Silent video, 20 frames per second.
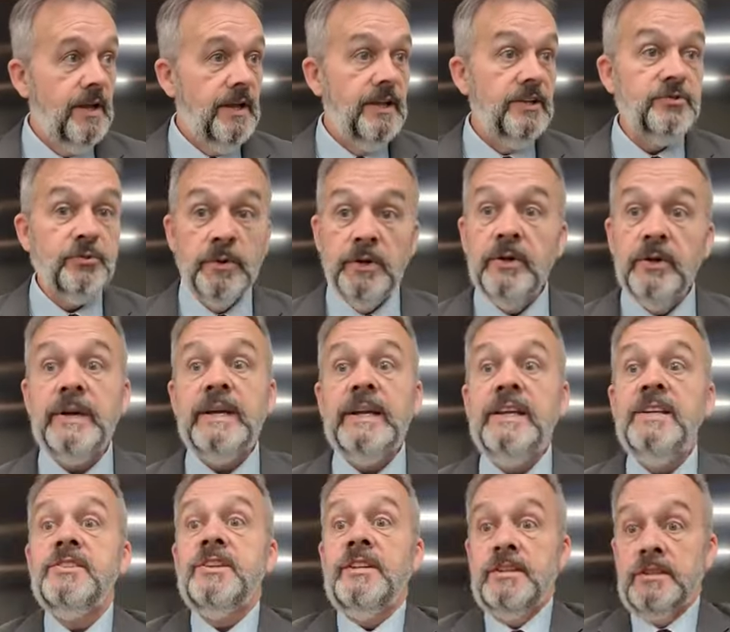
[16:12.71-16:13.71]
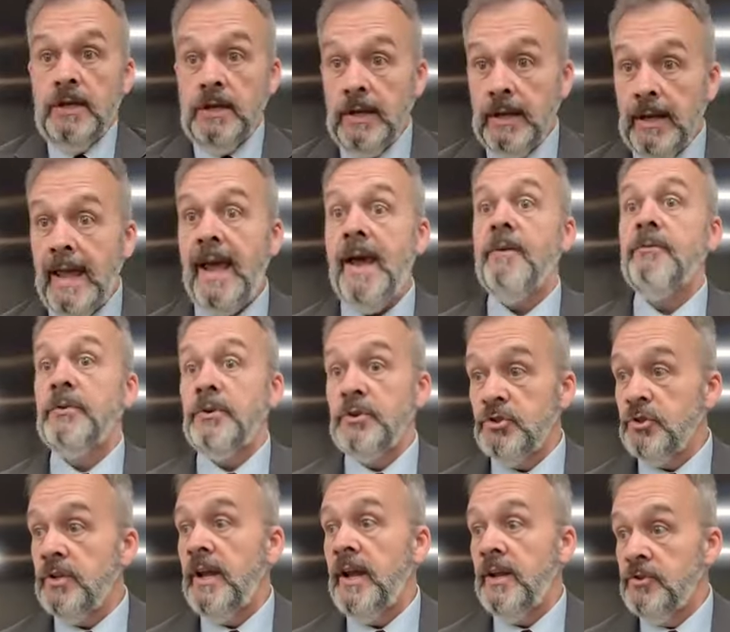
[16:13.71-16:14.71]
it's real easy to
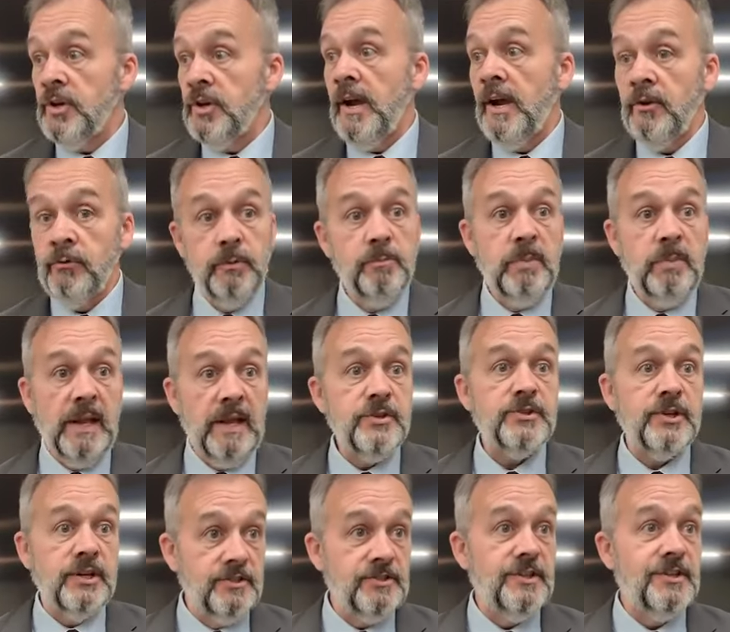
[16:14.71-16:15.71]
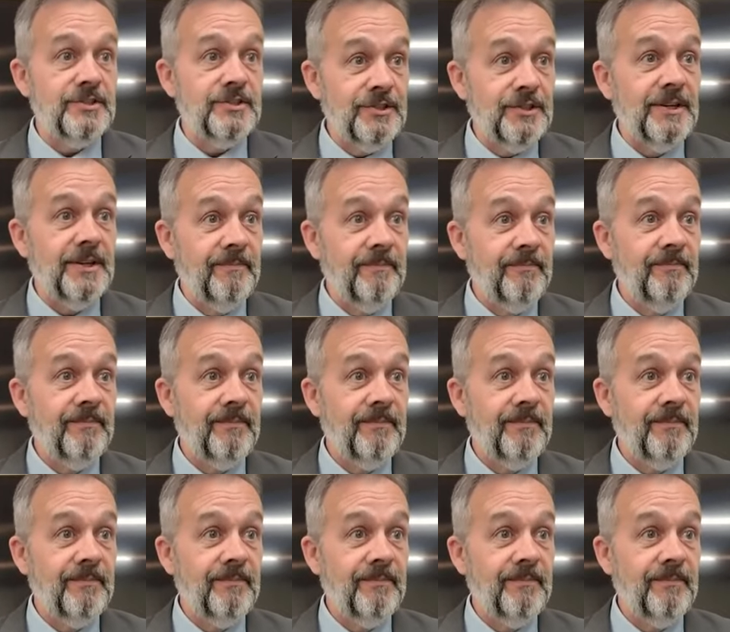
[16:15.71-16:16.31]
lavish that child with blessings, isn't it?